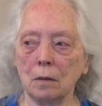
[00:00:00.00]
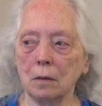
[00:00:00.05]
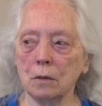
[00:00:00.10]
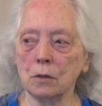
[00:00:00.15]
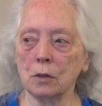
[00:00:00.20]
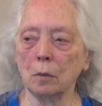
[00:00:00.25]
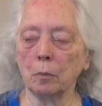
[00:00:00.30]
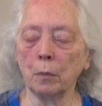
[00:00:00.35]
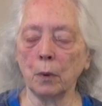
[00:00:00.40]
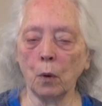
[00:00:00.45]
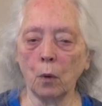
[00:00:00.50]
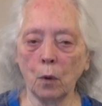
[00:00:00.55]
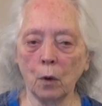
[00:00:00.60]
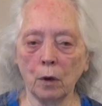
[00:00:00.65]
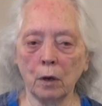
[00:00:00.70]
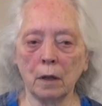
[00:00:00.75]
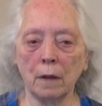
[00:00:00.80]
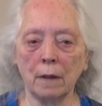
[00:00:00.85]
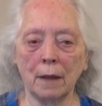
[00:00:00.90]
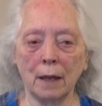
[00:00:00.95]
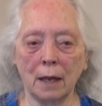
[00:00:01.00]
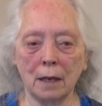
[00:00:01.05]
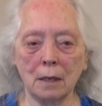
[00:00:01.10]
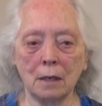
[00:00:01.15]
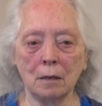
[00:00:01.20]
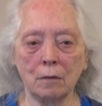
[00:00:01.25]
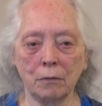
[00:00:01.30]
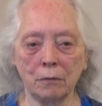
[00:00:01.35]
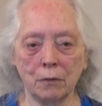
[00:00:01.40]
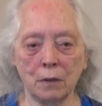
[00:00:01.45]
support that
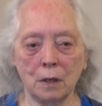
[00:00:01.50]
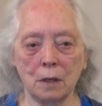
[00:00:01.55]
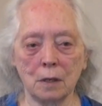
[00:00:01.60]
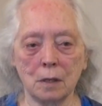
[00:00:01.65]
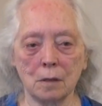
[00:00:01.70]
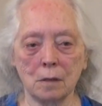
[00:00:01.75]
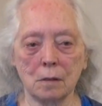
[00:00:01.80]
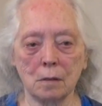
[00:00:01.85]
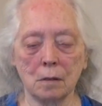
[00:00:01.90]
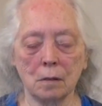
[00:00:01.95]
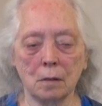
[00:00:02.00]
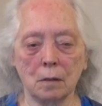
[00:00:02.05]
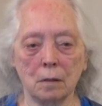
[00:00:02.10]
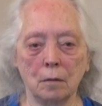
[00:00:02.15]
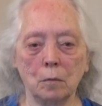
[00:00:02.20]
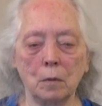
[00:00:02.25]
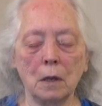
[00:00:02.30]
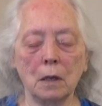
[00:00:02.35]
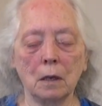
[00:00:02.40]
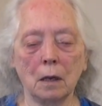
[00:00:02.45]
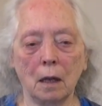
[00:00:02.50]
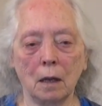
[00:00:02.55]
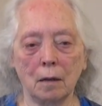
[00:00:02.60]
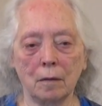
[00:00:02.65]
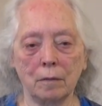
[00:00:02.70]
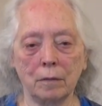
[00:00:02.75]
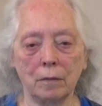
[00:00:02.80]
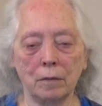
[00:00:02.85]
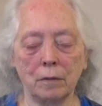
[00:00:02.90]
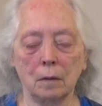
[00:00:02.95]
difference with
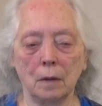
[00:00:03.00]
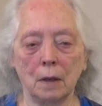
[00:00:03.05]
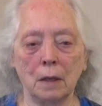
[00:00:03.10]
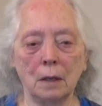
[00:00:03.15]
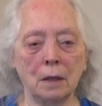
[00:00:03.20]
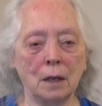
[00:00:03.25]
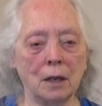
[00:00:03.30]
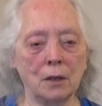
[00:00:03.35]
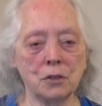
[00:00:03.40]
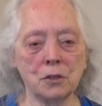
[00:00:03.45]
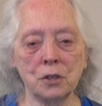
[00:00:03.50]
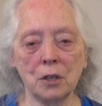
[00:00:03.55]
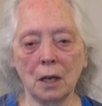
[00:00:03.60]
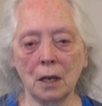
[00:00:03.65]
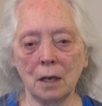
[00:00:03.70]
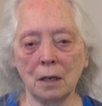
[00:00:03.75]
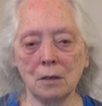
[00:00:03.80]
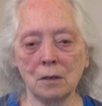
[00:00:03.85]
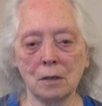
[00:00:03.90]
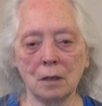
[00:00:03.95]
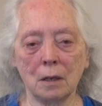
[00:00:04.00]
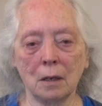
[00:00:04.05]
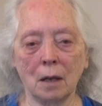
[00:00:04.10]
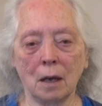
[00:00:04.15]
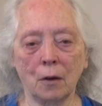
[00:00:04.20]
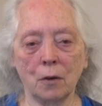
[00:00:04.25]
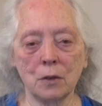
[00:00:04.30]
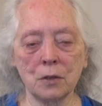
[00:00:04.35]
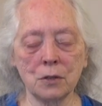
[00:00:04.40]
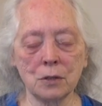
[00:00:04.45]
love and not change
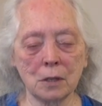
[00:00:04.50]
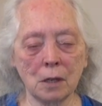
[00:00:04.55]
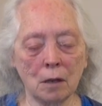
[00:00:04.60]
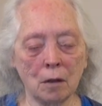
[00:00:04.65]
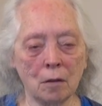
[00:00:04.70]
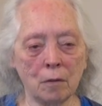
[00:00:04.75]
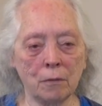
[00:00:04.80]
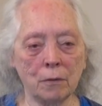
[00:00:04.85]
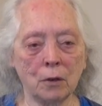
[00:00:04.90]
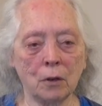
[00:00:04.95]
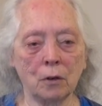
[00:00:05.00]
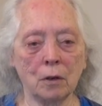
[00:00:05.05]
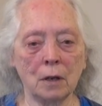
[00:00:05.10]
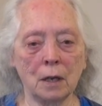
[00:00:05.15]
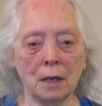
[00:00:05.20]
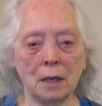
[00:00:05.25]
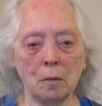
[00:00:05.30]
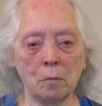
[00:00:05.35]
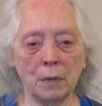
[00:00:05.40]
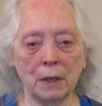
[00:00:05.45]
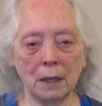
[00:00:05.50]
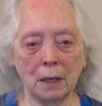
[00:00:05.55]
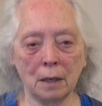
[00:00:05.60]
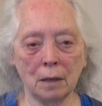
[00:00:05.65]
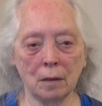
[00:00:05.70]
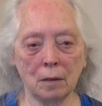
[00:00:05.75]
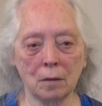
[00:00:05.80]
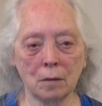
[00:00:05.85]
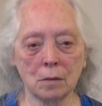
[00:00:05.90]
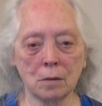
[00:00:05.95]
ourselves or anybody
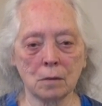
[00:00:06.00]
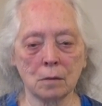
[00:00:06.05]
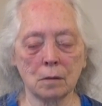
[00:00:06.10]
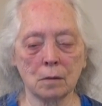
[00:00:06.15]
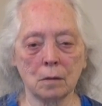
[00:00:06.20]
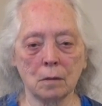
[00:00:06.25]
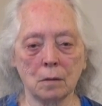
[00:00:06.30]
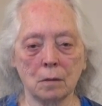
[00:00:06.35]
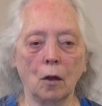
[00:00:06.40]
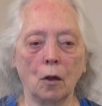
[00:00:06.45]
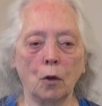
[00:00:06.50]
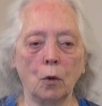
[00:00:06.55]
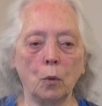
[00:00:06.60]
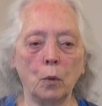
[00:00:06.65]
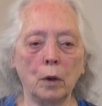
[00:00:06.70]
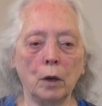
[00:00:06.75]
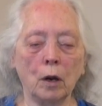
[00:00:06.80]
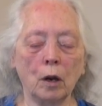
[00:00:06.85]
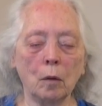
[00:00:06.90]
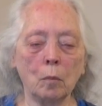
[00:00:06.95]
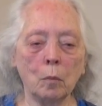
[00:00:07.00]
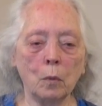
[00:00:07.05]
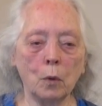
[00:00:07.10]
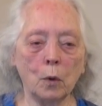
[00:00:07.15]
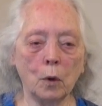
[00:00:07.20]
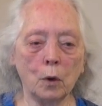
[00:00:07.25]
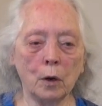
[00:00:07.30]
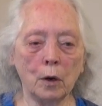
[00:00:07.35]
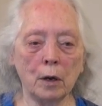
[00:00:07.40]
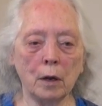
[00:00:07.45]
else? We are
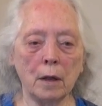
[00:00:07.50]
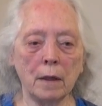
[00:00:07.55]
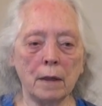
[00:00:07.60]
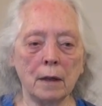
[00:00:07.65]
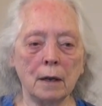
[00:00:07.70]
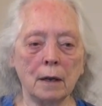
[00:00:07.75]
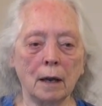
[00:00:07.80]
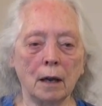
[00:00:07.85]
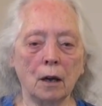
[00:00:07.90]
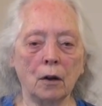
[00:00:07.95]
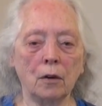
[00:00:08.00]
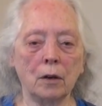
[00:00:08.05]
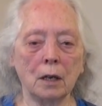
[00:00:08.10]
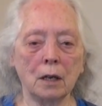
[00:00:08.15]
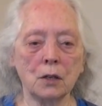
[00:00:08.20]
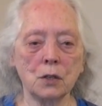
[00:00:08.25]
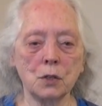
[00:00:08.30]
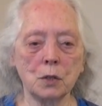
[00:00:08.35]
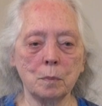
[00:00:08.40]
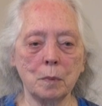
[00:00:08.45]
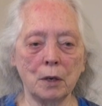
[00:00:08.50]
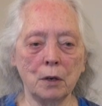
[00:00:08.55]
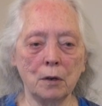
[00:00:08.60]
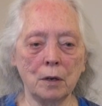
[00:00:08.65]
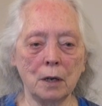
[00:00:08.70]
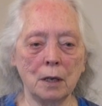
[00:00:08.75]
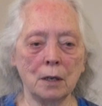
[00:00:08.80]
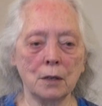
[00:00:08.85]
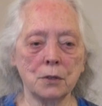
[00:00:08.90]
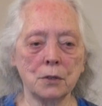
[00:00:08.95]
more than our
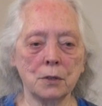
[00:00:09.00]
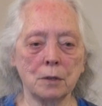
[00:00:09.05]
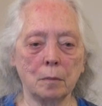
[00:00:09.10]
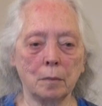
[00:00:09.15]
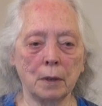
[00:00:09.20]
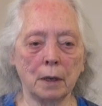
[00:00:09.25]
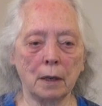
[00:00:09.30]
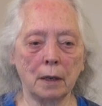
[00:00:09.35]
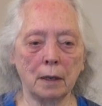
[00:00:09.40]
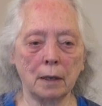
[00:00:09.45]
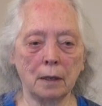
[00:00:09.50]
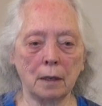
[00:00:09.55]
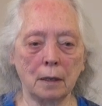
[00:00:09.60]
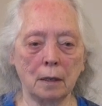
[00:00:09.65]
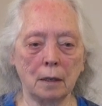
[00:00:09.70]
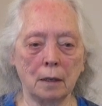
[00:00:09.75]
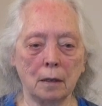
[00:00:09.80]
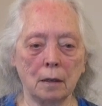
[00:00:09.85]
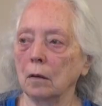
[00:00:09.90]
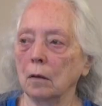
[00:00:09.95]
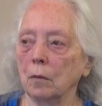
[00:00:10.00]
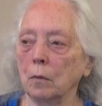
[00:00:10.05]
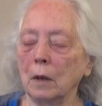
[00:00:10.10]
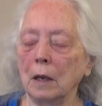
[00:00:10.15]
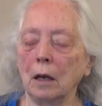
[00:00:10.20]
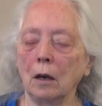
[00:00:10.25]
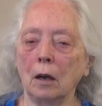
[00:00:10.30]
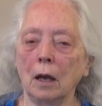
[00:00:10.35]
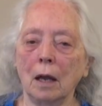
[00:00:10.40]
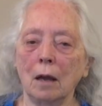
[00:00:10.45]
experienced body.
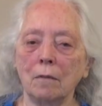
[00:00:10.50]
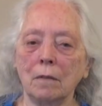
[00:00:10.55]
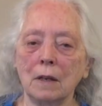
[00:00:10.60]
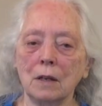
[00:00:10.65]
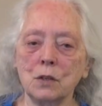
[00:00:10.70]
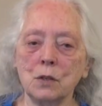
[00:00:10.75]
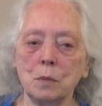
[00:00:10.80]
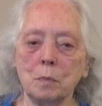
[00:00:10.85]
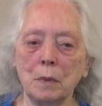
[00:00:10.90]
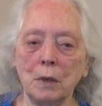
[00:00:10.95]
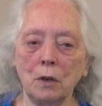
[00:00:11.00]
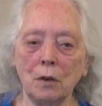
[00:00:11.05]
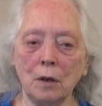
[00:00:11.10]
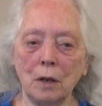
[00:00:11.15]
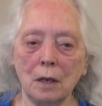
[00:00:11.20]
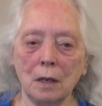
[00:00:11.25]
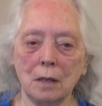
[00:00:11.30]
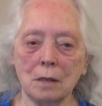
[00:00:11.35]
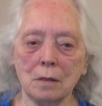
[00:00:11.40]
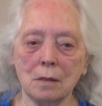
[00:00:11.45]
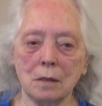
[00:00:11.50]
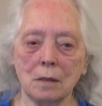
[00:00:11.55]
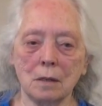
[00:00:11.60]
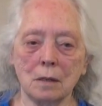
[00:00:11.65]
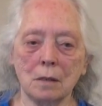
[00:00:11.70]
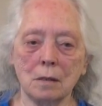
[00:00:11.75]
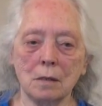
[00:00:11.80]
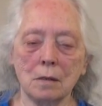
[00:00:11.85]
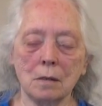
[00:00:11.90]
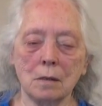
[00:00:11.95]
We have
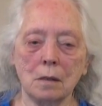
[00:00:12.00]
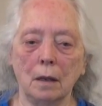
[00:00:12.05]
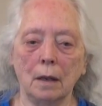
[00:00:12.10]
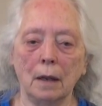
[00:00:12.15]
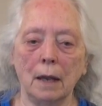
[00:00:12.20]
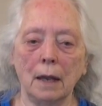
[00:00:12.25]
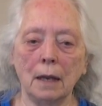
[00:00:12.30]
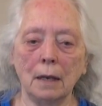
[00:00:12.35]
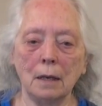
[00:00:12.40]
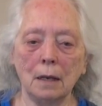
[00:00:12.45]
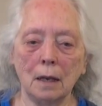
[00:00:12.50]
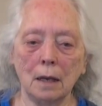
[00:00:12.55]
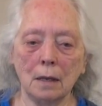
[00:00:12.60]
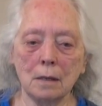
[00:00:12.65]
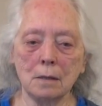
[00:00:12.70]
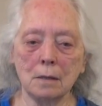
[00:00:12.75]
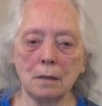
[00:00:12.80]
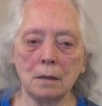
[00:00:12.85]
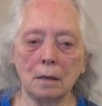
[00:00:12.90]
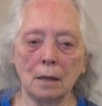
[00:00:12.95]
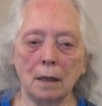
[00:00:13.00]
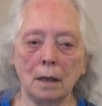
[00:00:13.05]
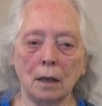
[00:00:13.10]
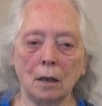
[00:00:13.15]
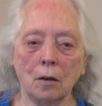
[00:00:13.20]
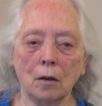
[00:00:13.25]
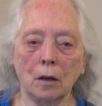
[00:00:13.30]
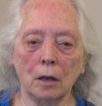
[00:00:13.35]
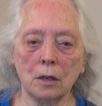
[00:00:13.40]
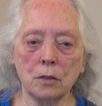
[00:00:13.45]
experiences, and yes, they
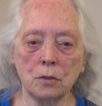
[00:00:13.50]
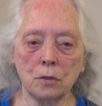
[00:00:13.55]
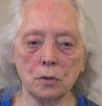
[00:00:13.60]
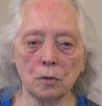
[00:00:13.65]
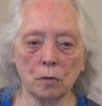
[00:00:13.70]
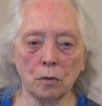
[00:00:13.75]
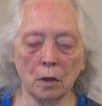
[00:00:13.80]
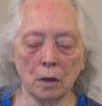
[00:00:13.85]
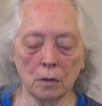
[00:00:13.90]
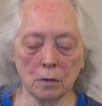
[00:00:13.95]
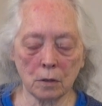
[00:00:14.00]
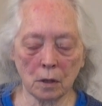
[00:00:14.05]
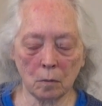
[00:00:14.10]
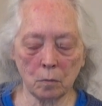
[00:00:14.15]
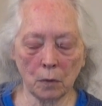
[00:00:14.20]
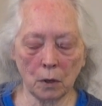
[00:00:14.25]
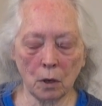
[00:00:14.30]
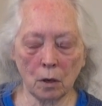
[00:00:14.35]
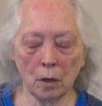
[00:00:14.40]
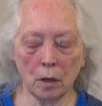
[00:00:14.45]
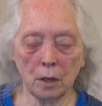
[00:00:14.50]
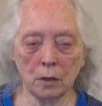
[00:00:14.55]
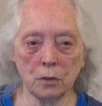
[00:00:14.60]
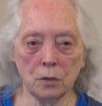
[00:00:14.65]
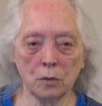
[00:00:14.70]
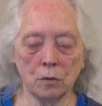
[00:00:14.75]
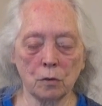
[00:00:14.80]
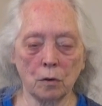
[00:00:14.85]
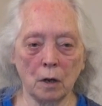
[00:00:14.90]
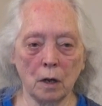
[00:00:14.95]
cause some cause
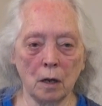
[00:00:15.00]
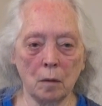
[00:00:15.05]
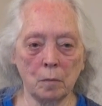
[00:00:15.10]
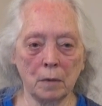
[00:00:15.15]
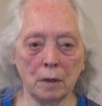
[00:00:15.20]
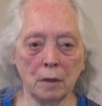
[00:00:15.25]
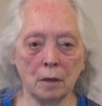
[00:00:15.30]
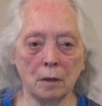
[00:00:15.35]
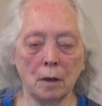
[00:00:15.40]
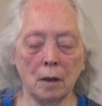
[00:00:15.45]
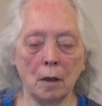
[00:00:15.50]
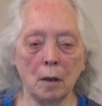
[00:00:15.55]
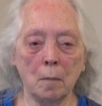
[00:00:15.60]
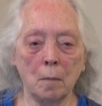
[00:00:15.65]
trauma.